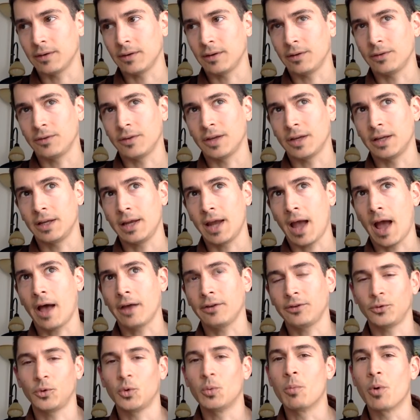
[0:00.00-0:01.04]
is that he
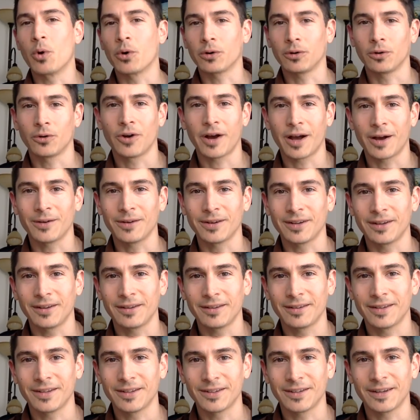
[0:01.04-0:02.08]
has no moral ground
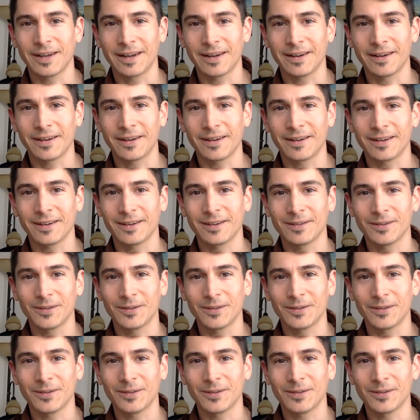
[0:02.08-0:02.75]
to stand on,